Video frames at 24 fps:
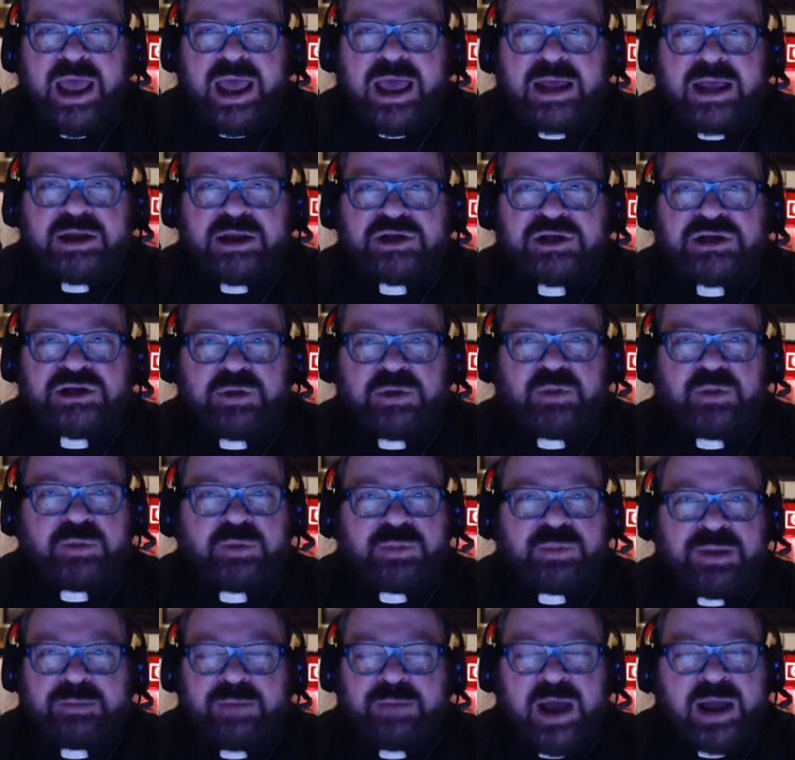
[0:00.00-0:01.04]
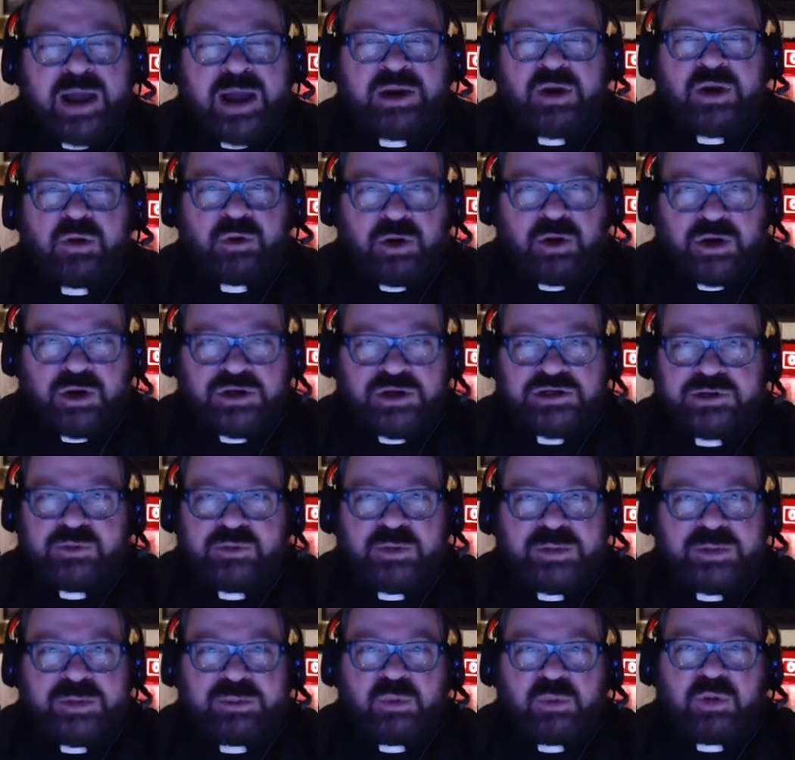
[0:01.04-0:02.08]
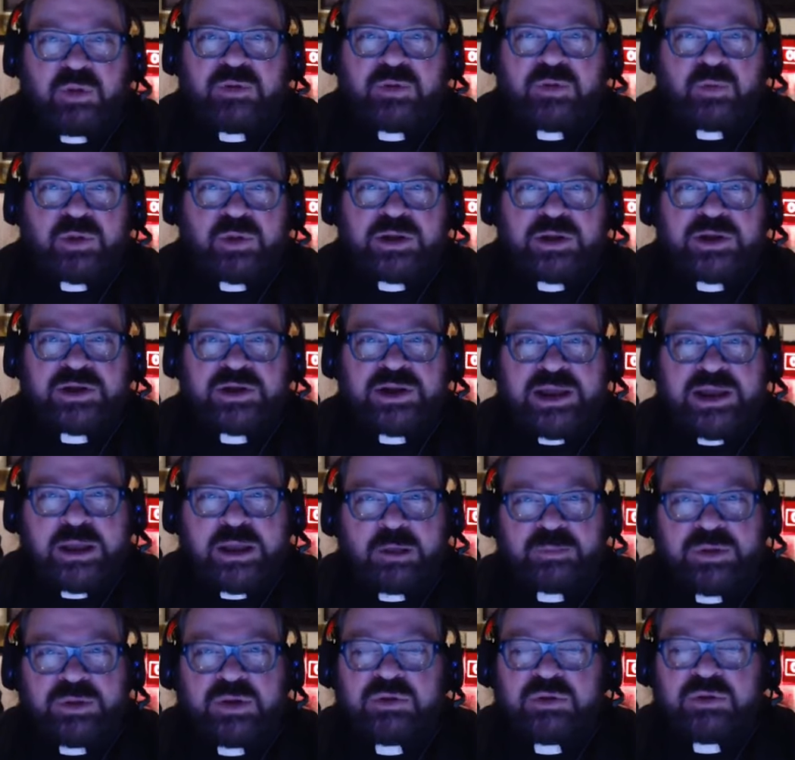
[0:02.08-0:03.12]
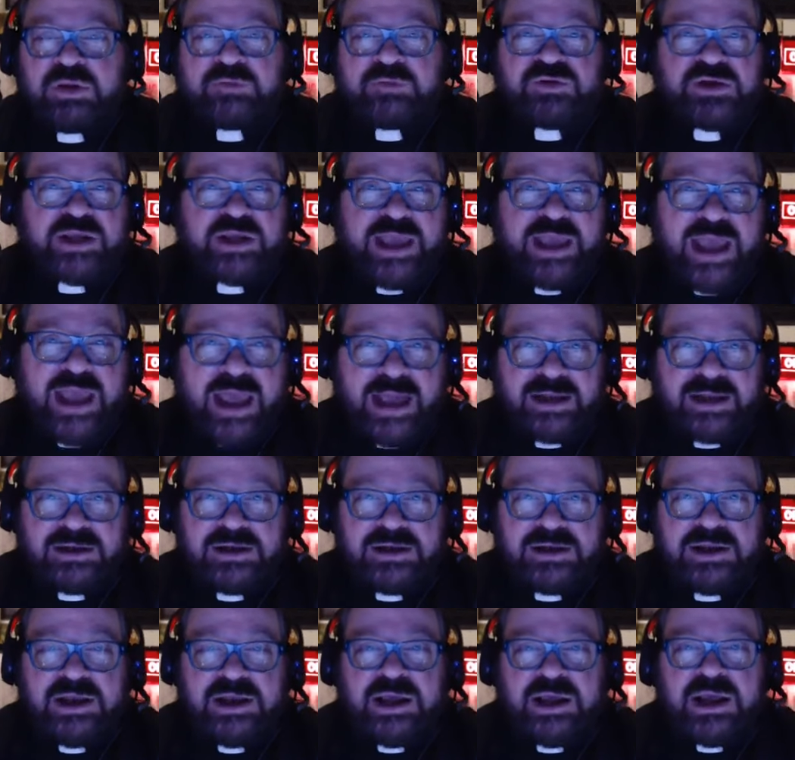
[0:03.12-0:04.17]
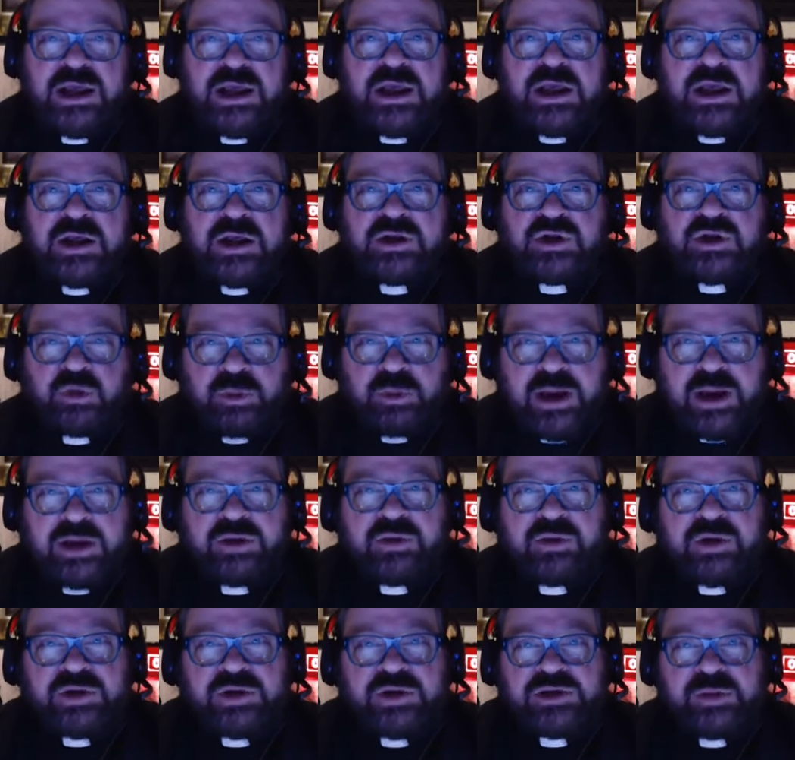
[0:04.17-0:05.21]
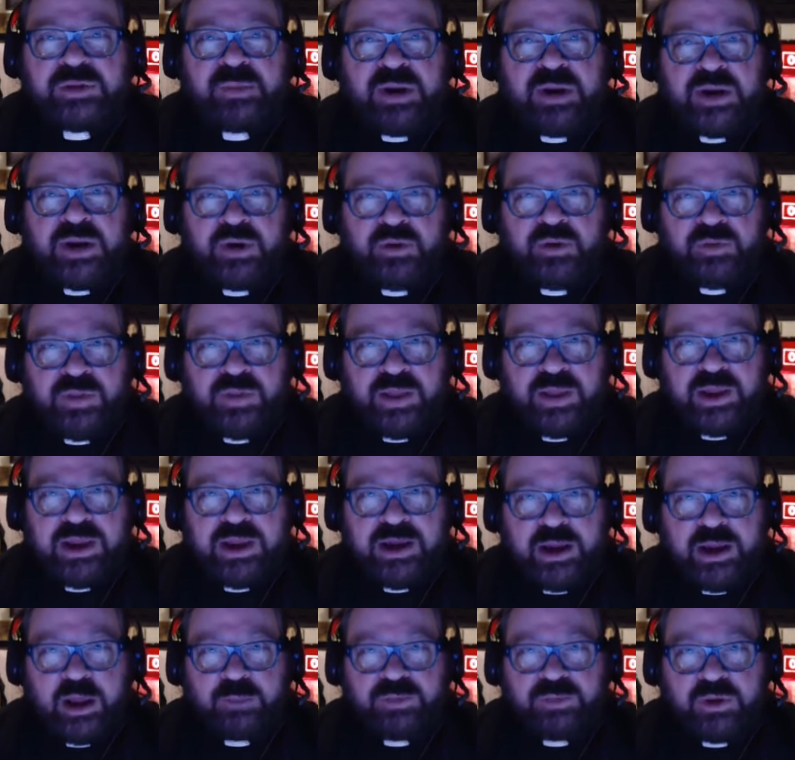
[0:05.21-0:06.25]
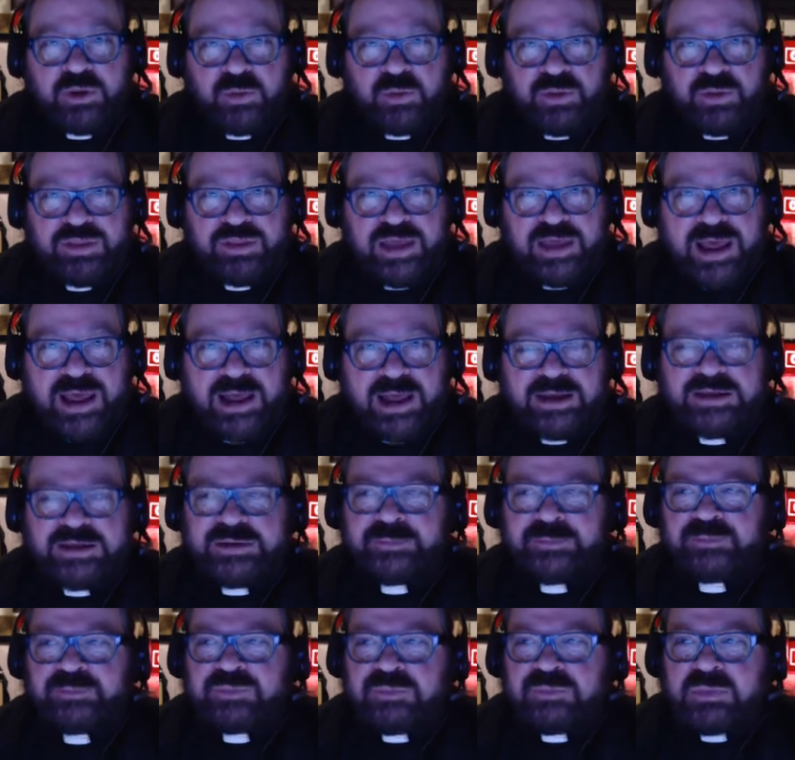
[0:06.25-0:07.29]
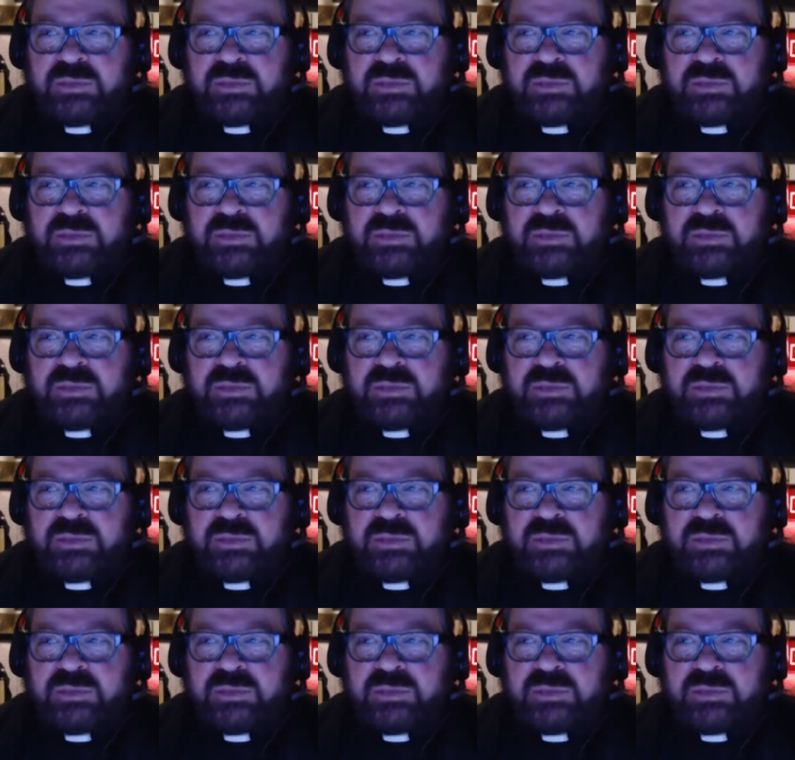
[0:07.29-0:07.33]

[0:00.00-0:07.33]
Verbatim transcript: And she would be, I know her, she would be more than willing to help you. And if she can't, direct you to somebody who can help you with that.